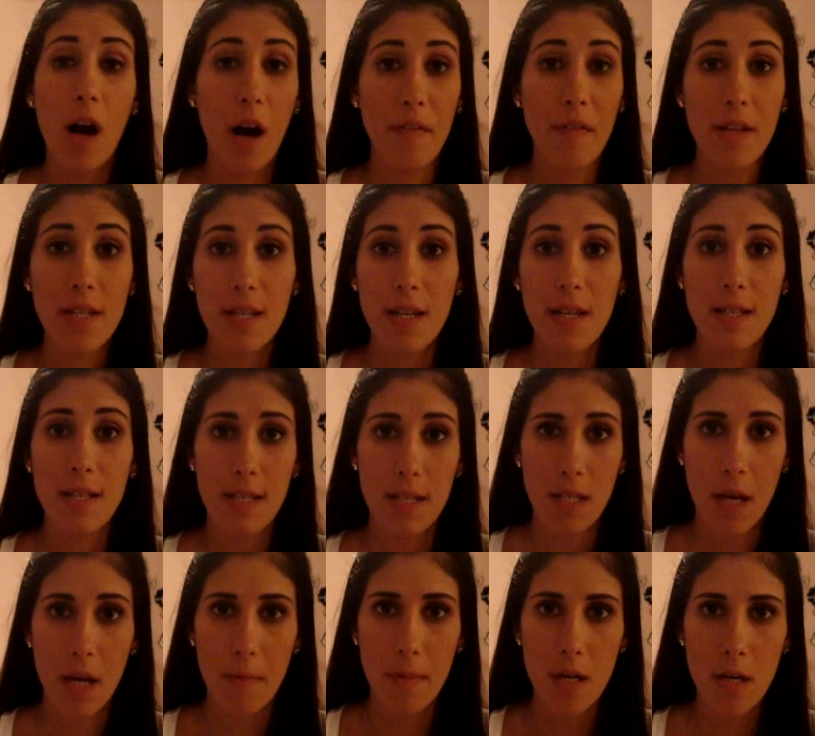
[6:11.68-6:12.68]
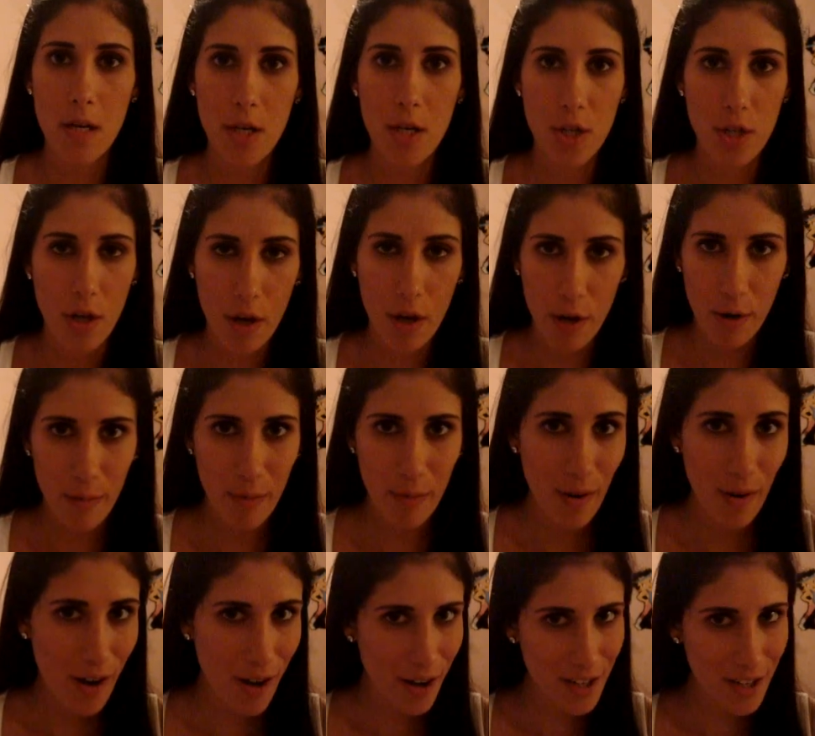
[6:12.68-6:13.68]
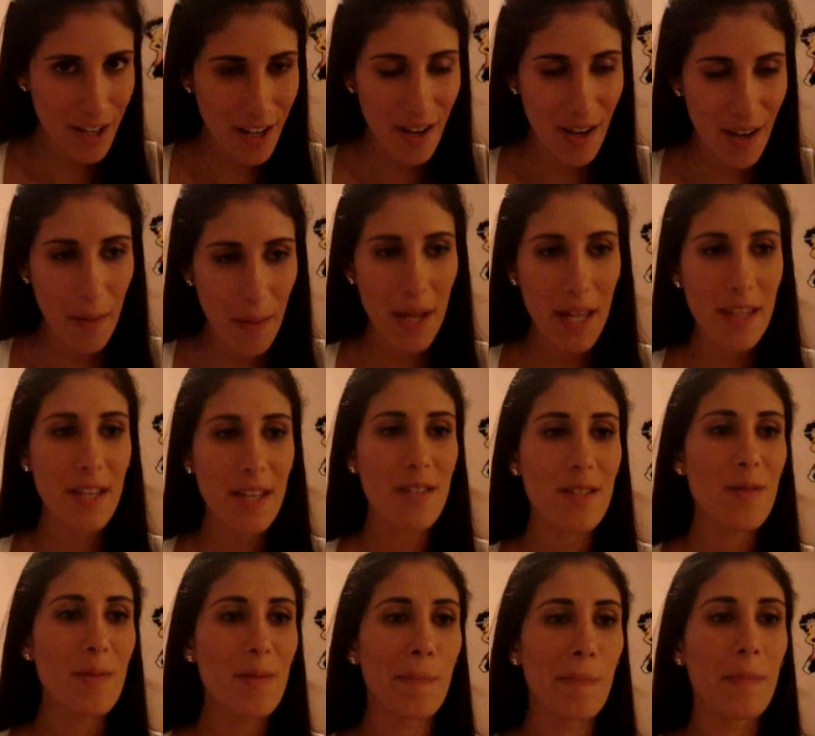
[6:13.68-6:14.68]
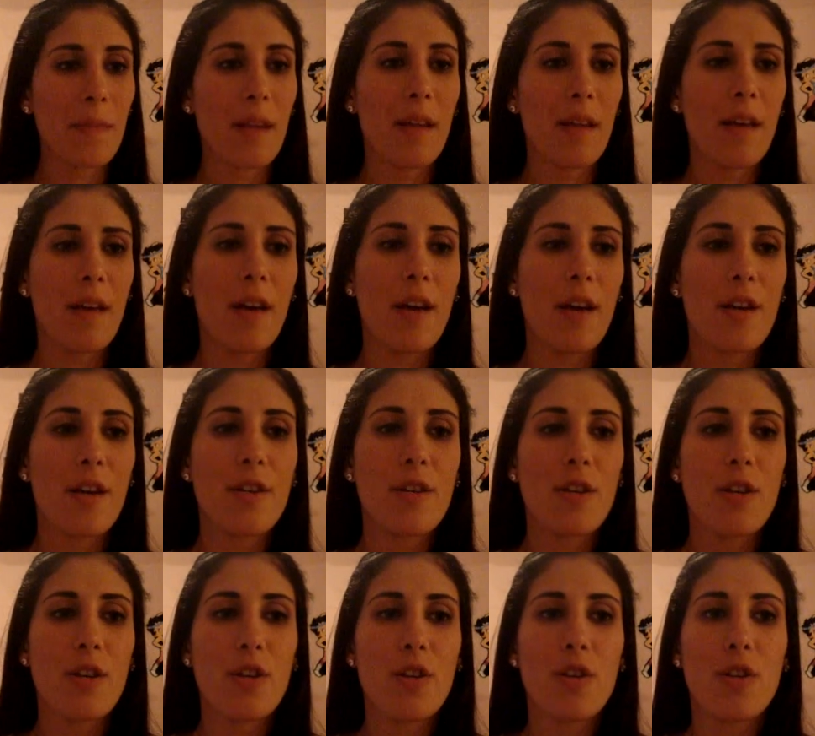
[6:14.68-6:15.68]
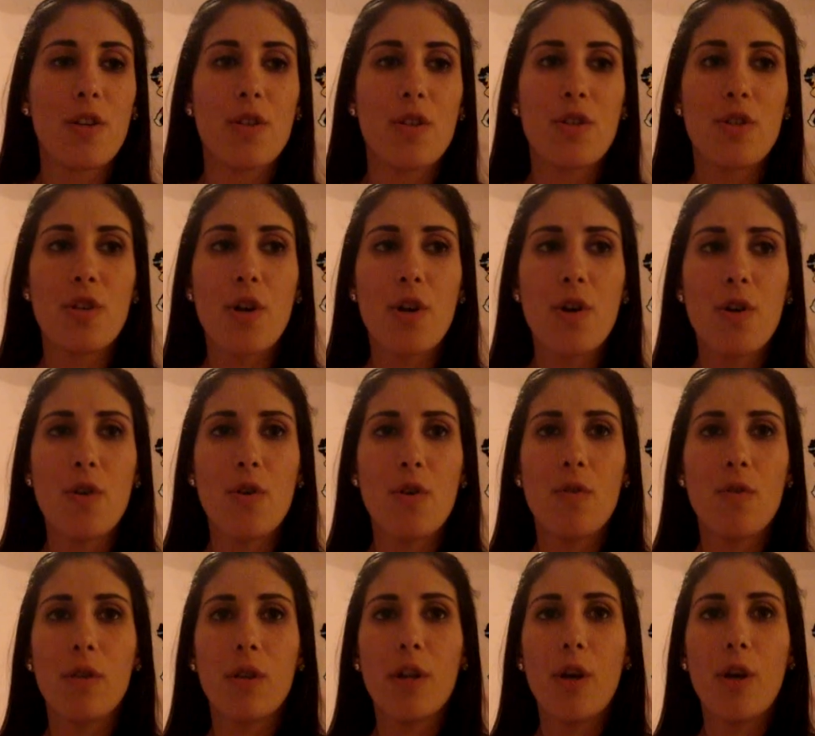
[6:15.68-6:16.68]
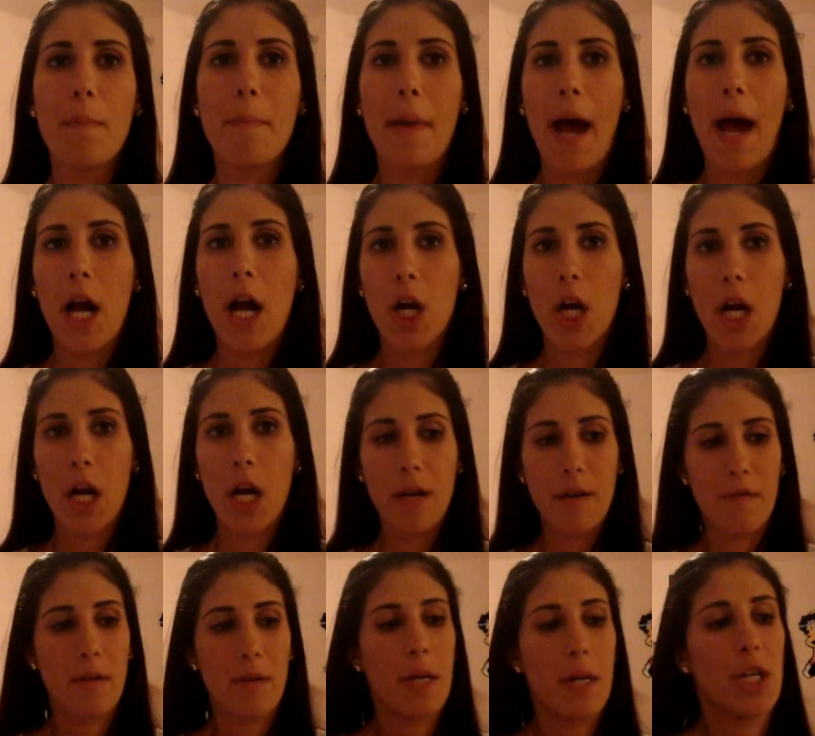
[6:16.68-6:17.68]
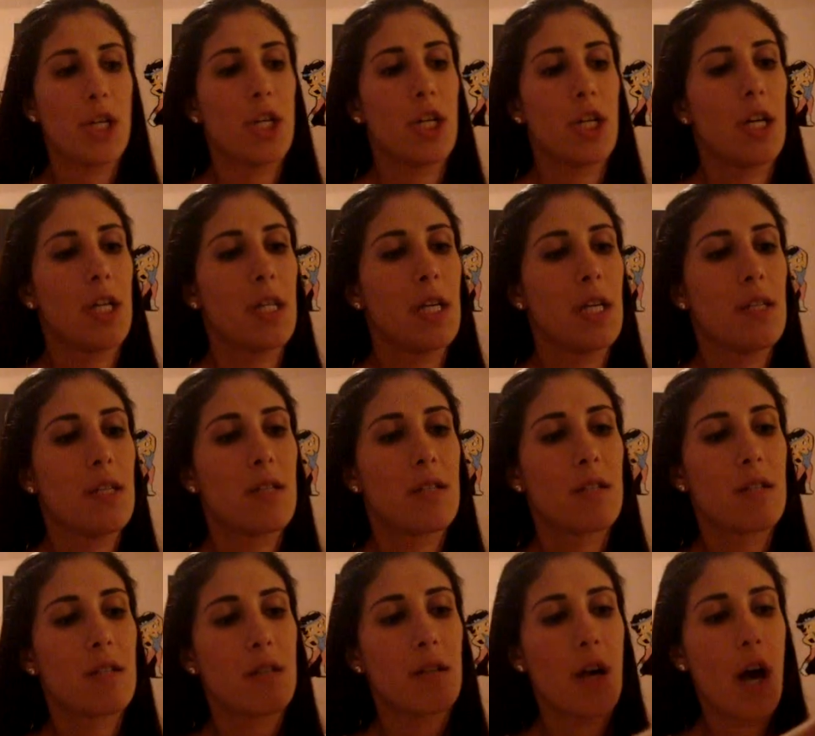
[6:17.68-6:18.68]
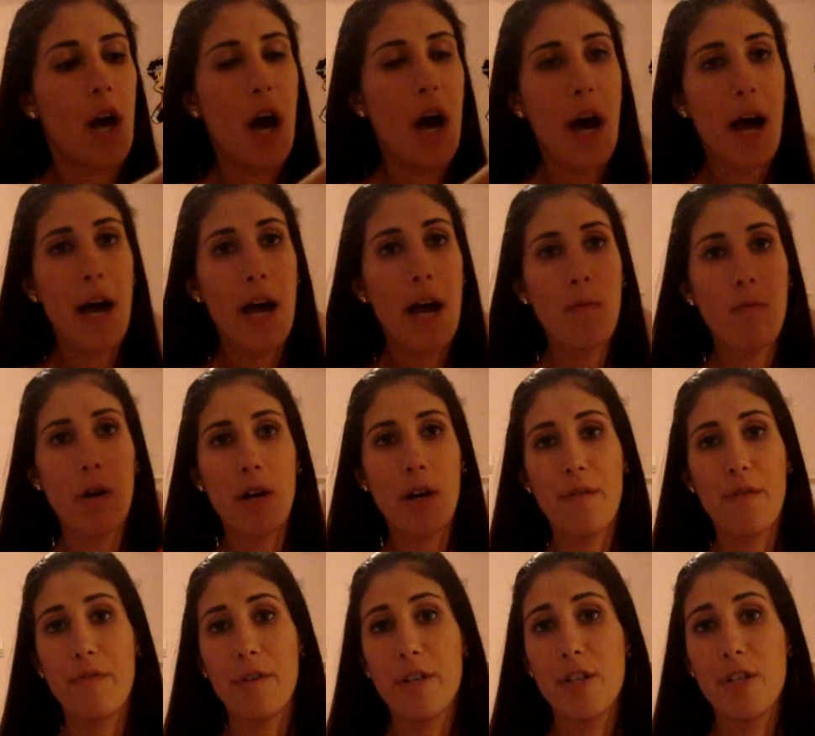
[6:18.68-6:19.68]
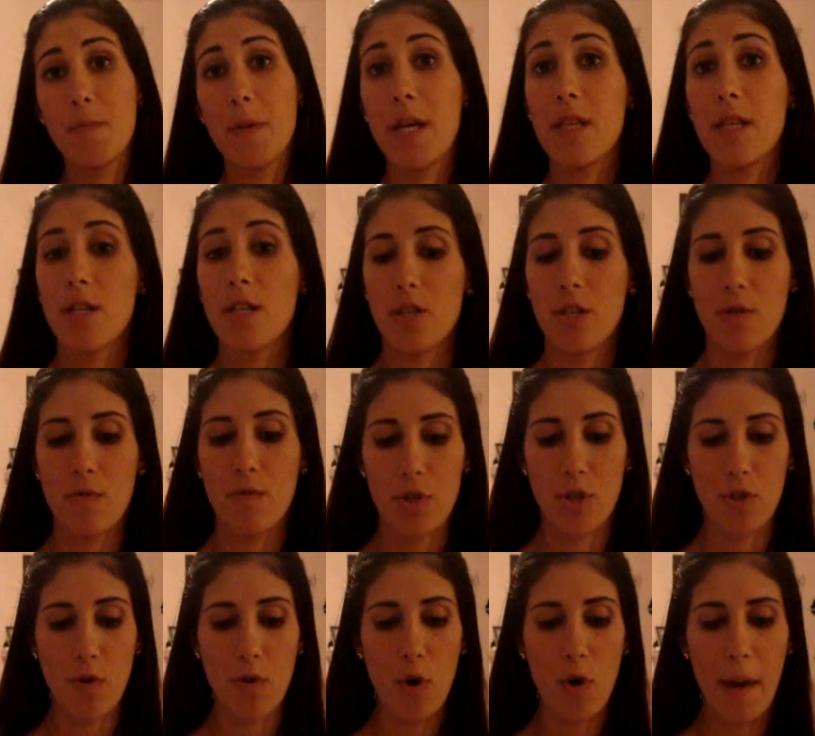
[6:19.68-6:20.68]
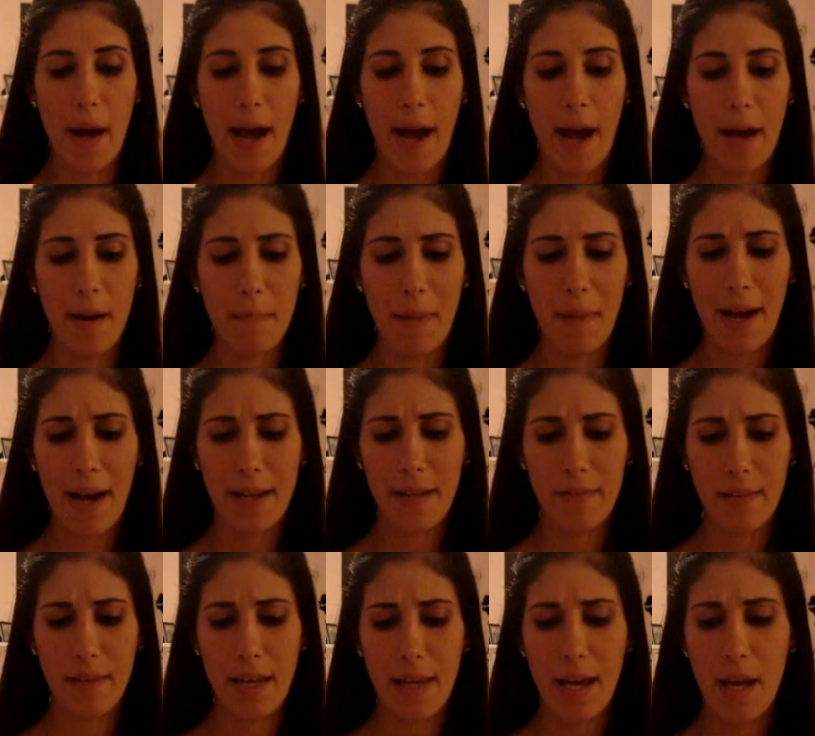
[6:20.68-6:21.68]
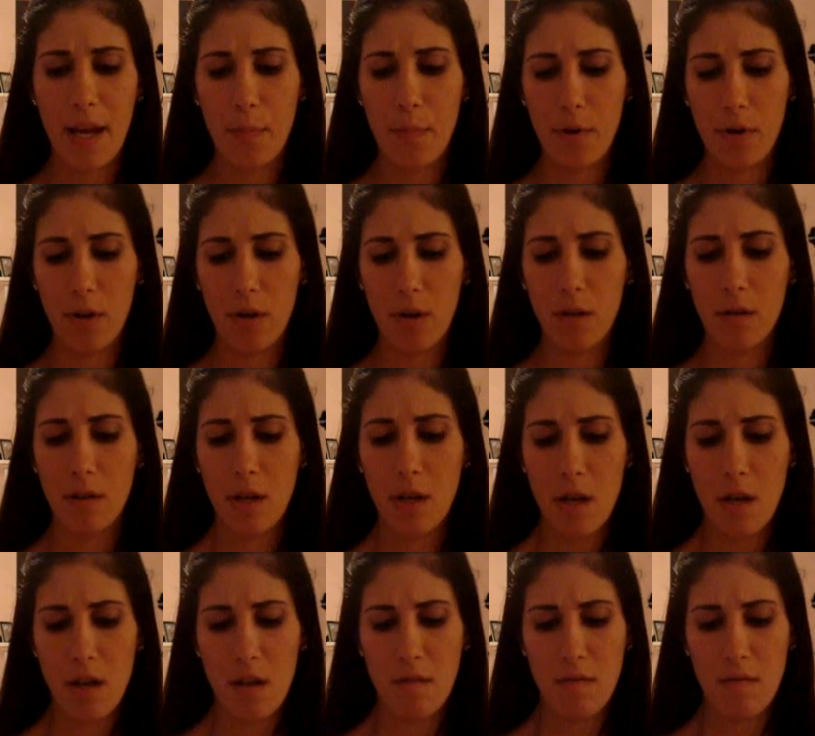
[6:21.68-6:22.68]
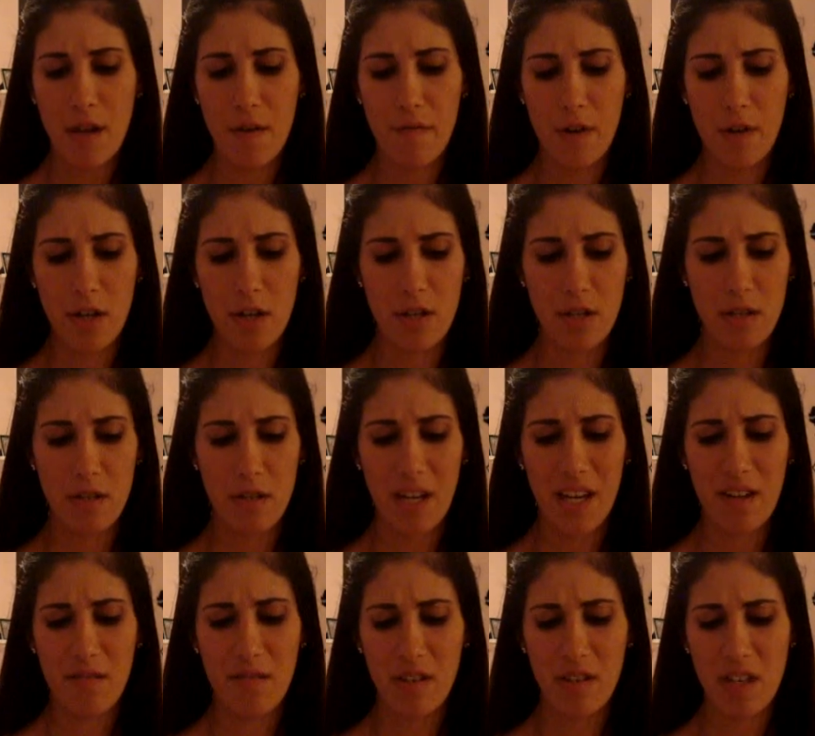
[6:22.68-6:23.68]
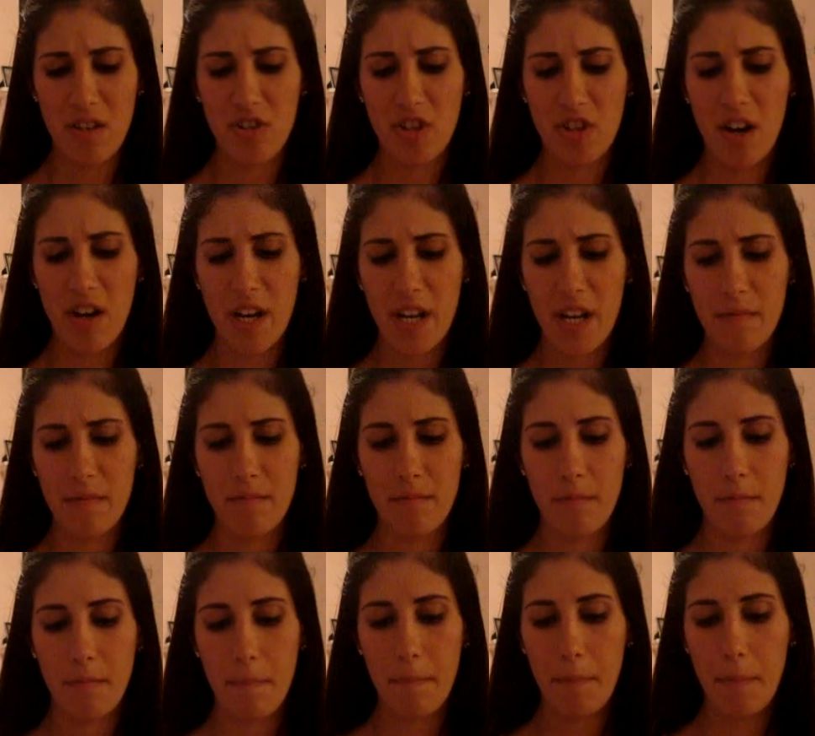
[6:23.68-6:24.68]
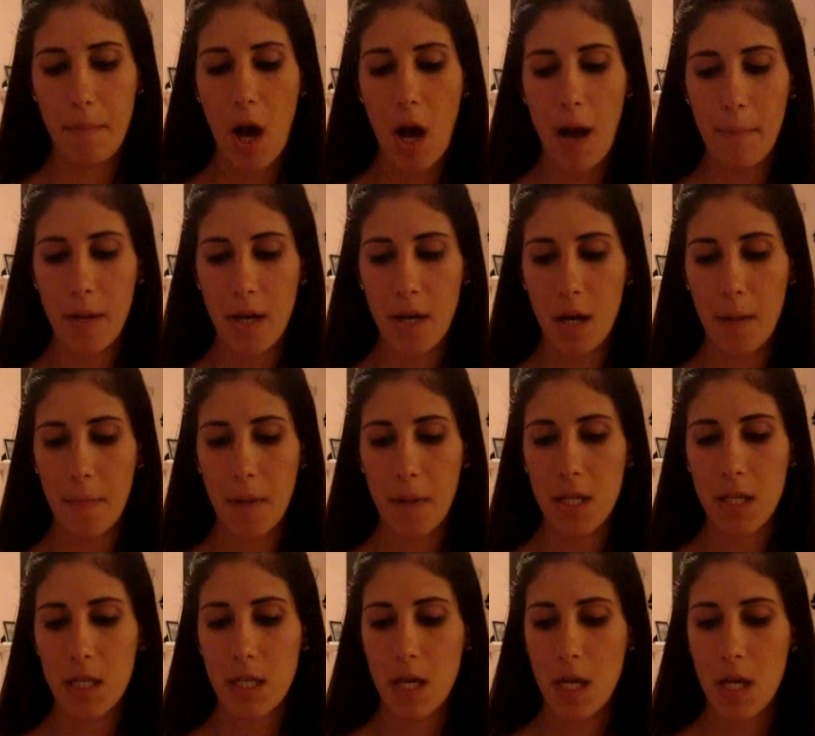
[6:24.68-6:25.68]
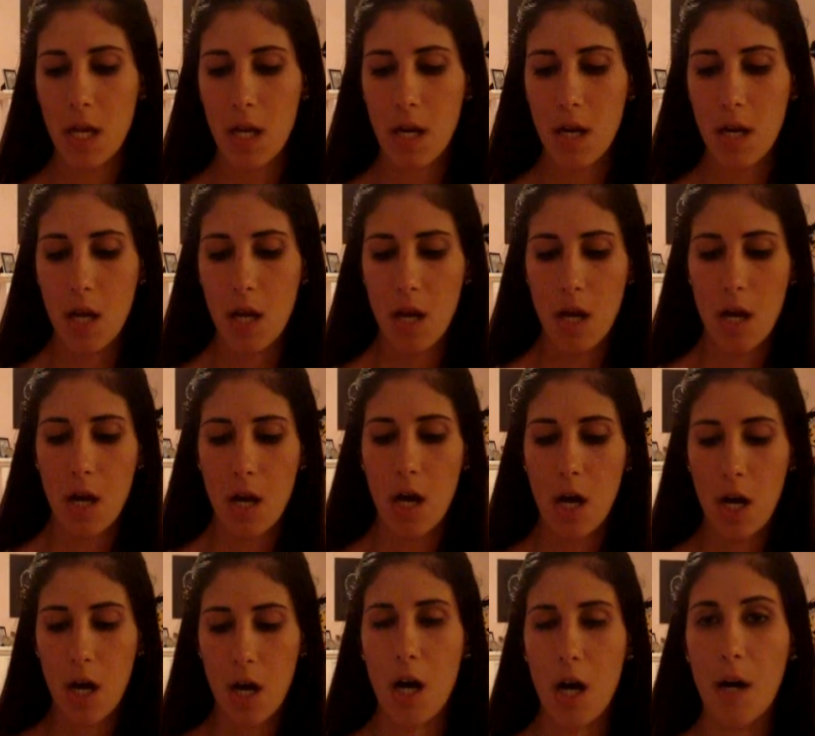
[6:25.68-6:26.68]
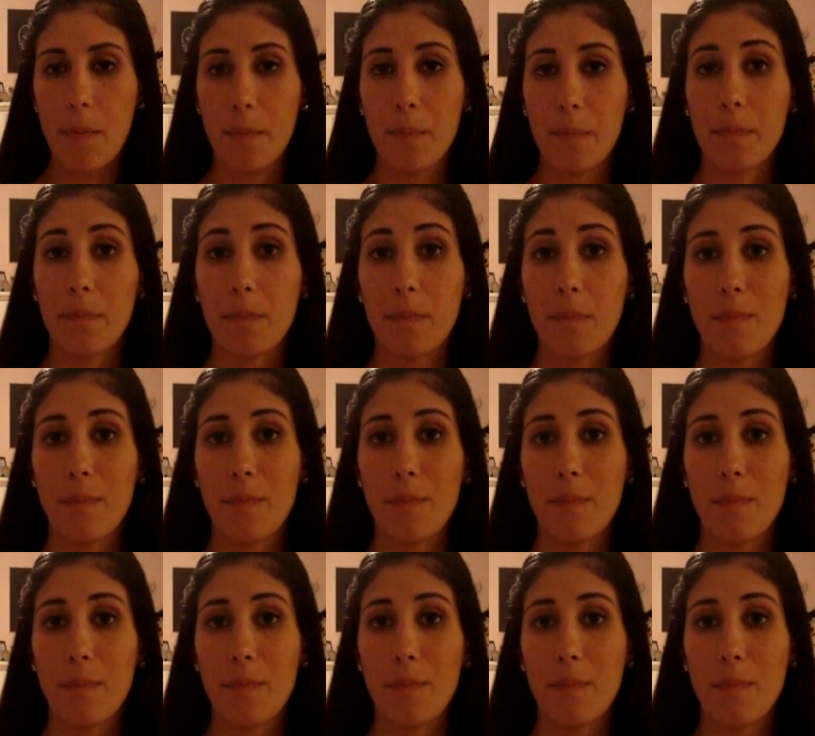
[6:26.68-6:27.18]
Obviously it's the summer, so a bathing suit. So a little background information on this. I wanted a Fringe bathing suit so bad back in like April. They first like really started popping up on the scene. But